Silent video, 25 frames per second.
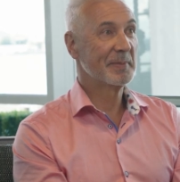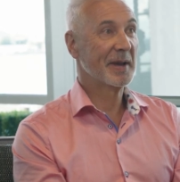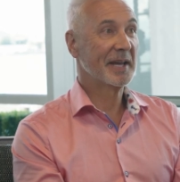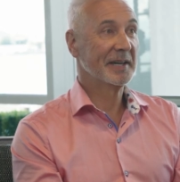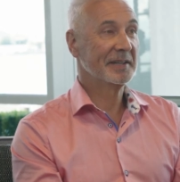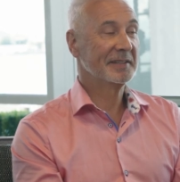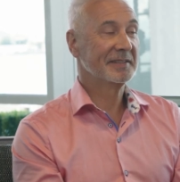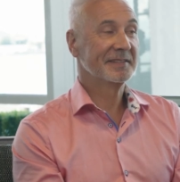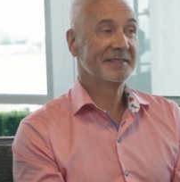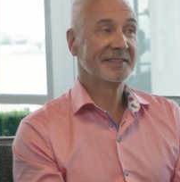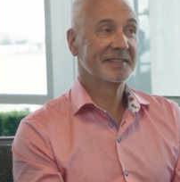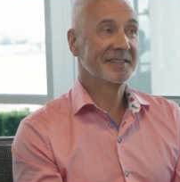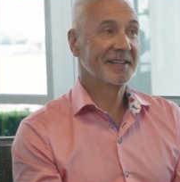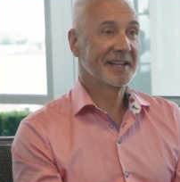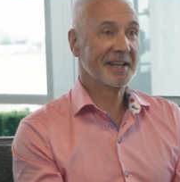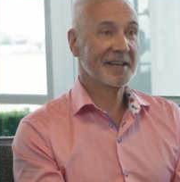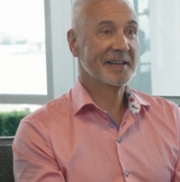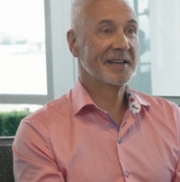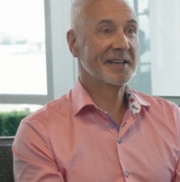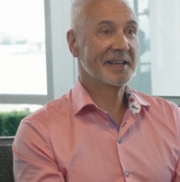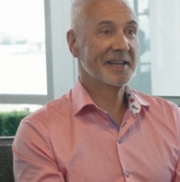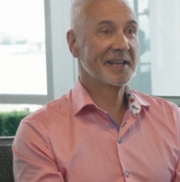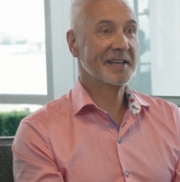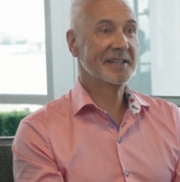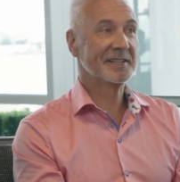But
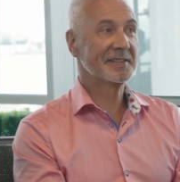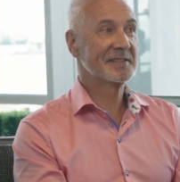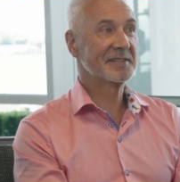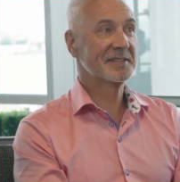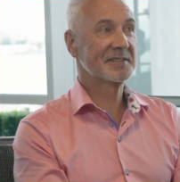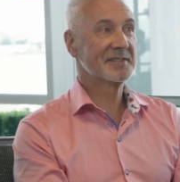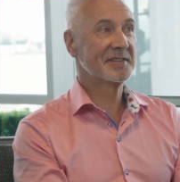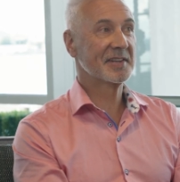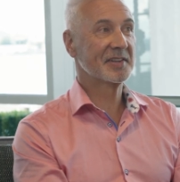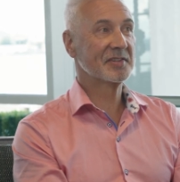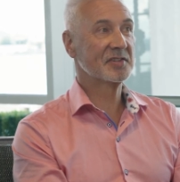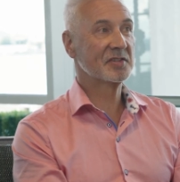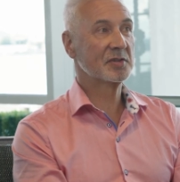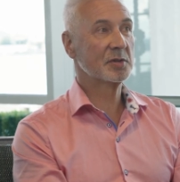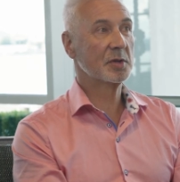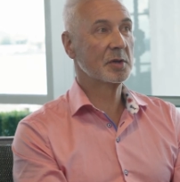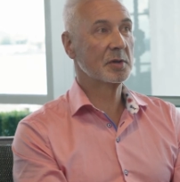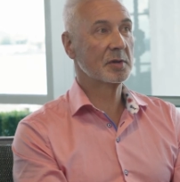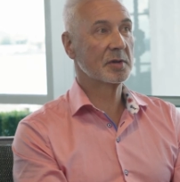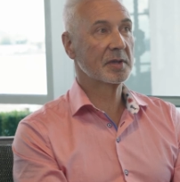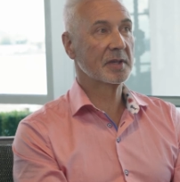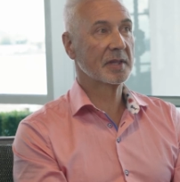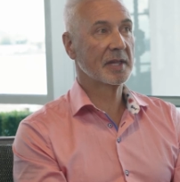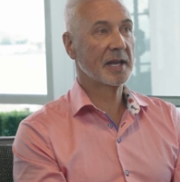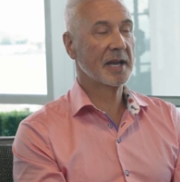it just
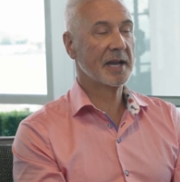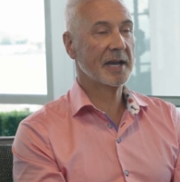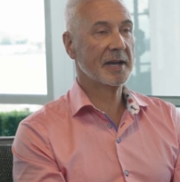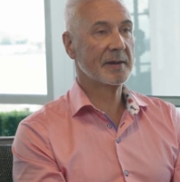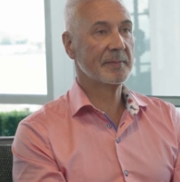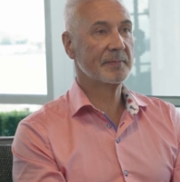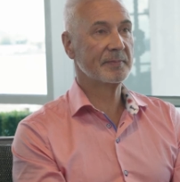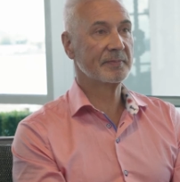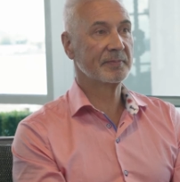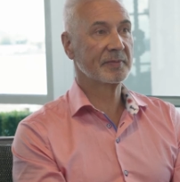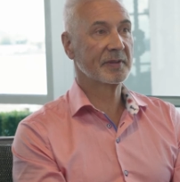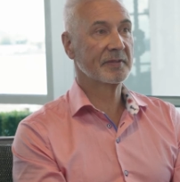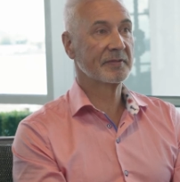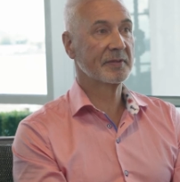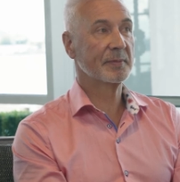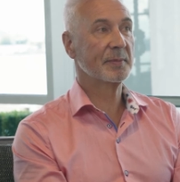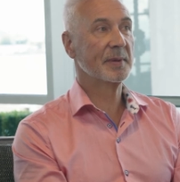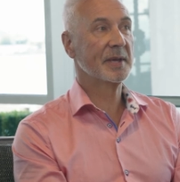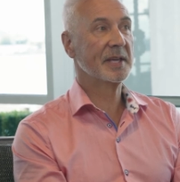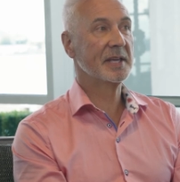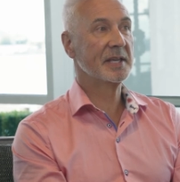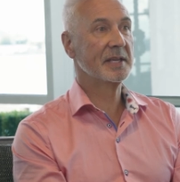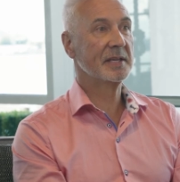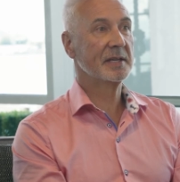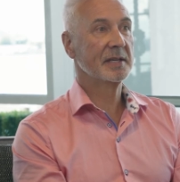took, um, for
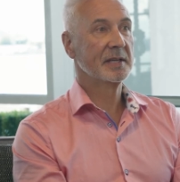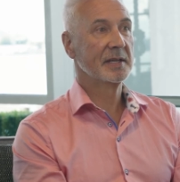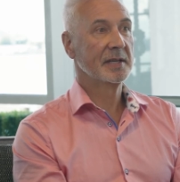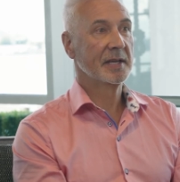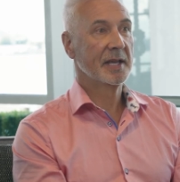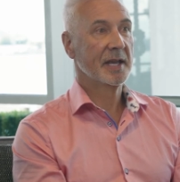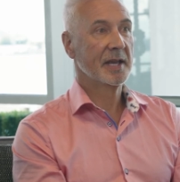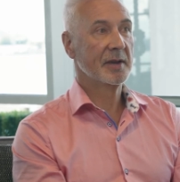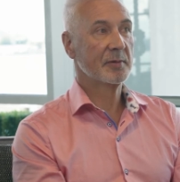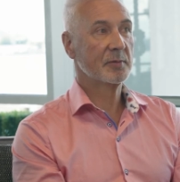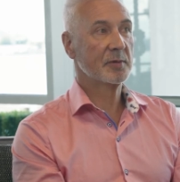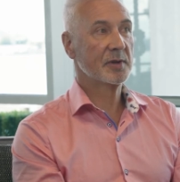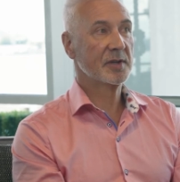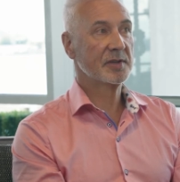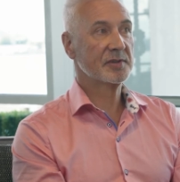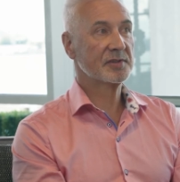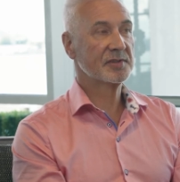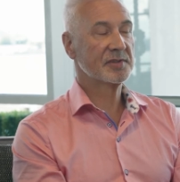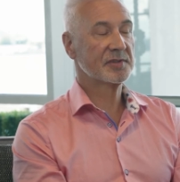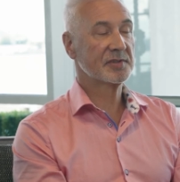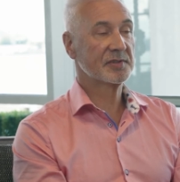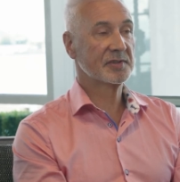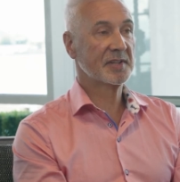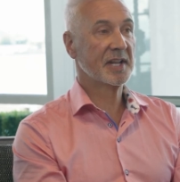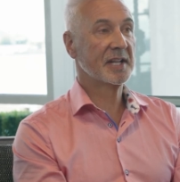me, it was
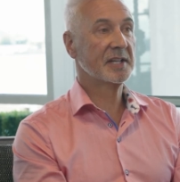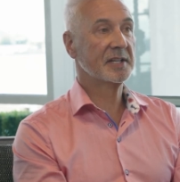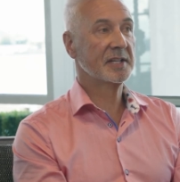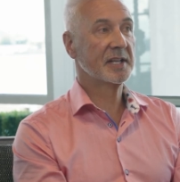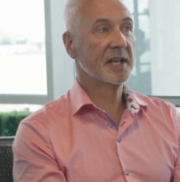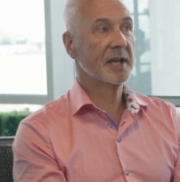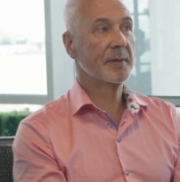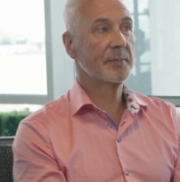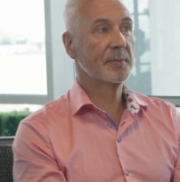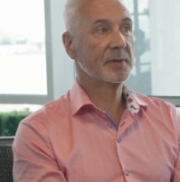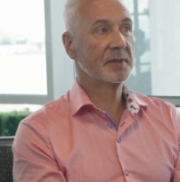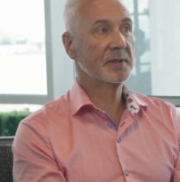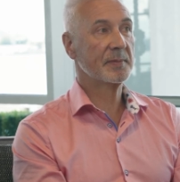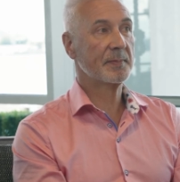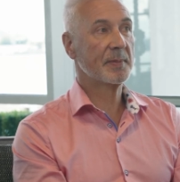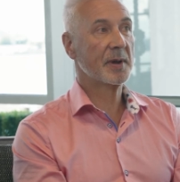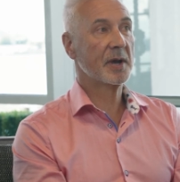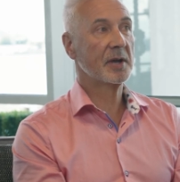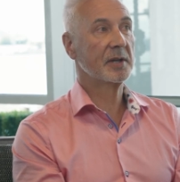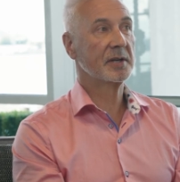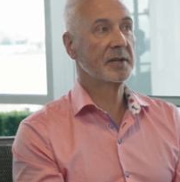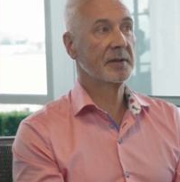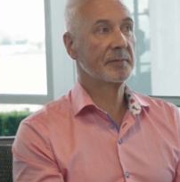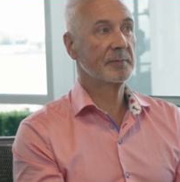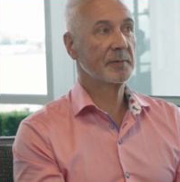standing up on the
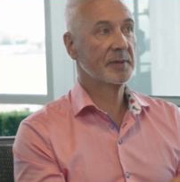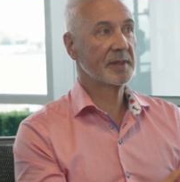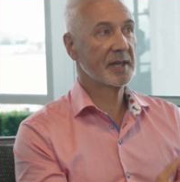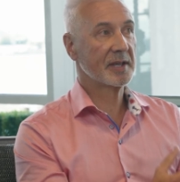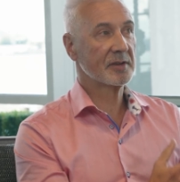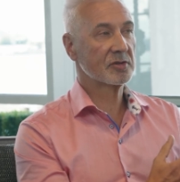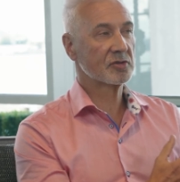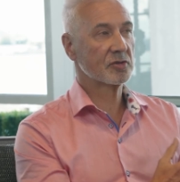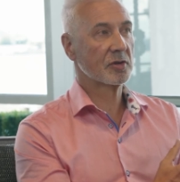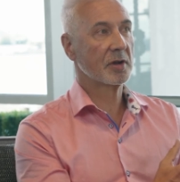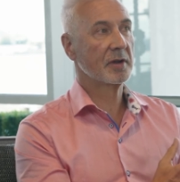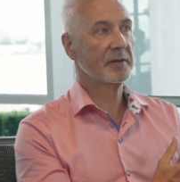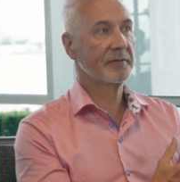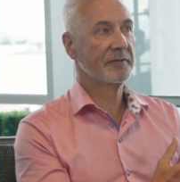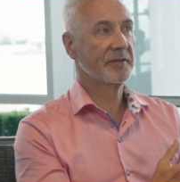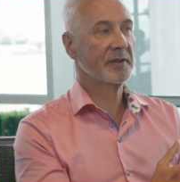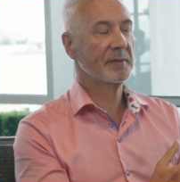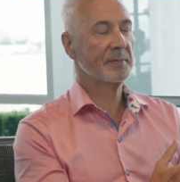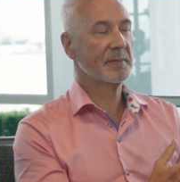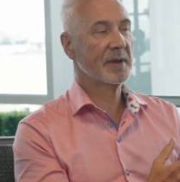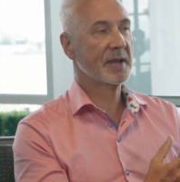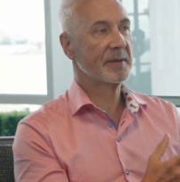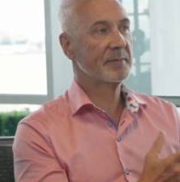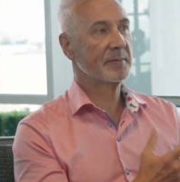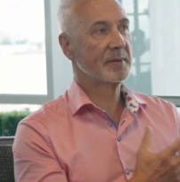podium with that trophy yeah.
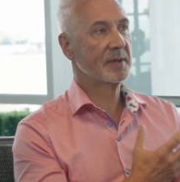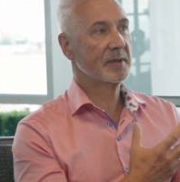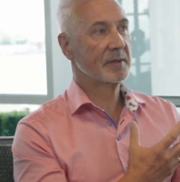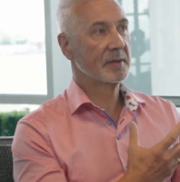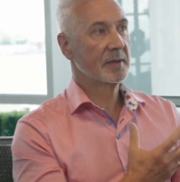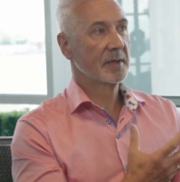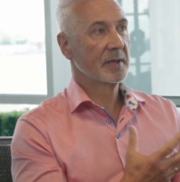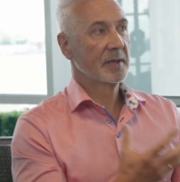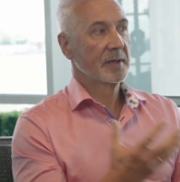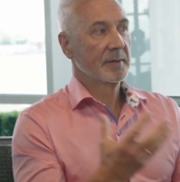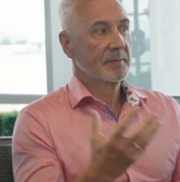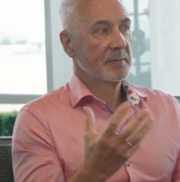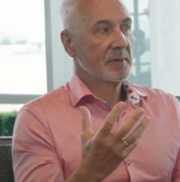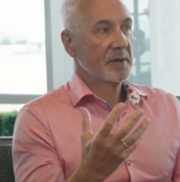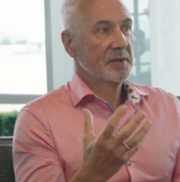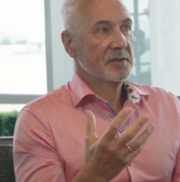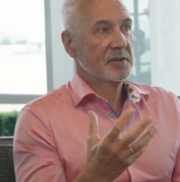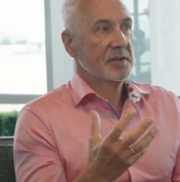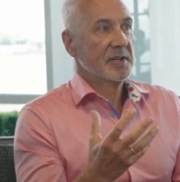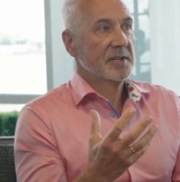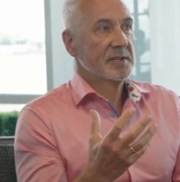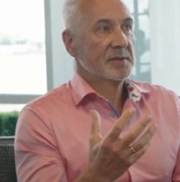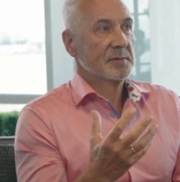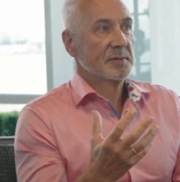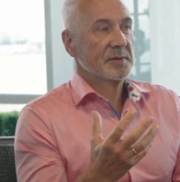made me, my
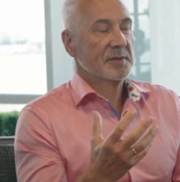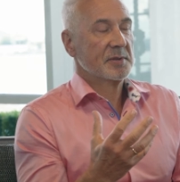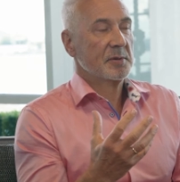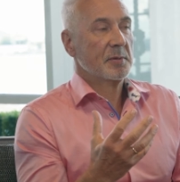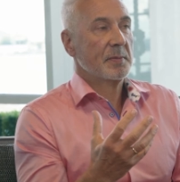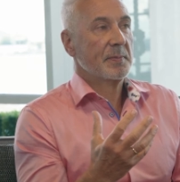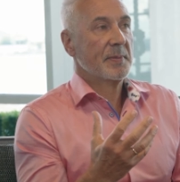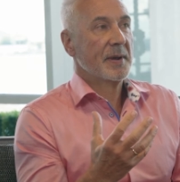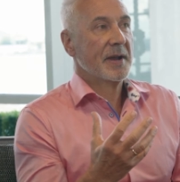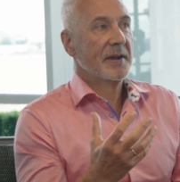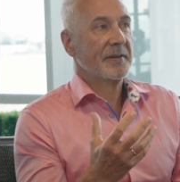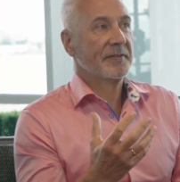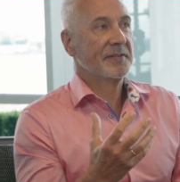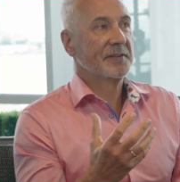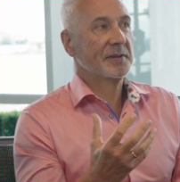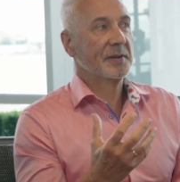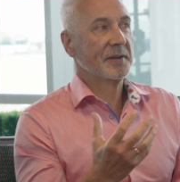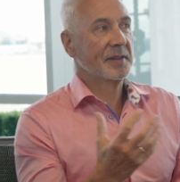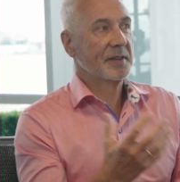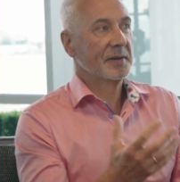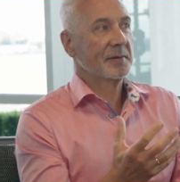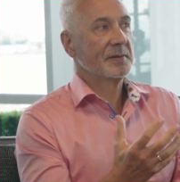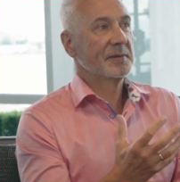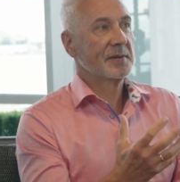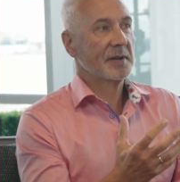chest was all puffed. I
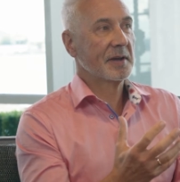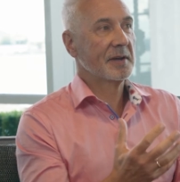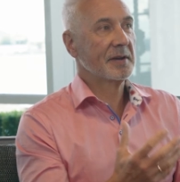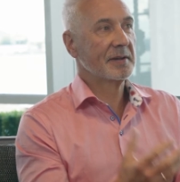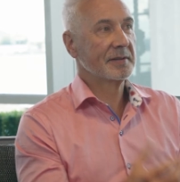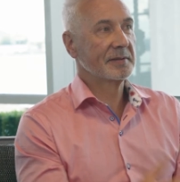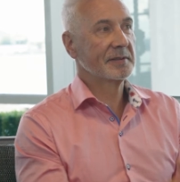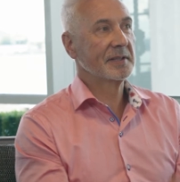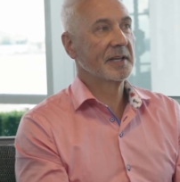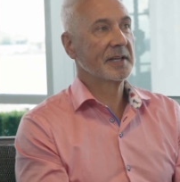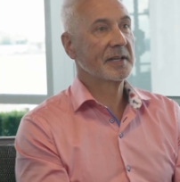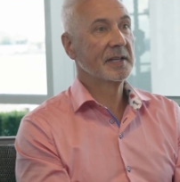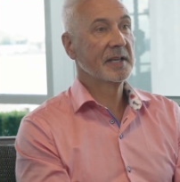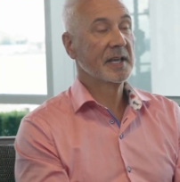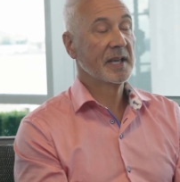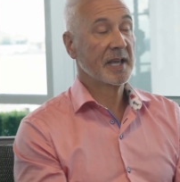thought, yeah. I, oh, yeah.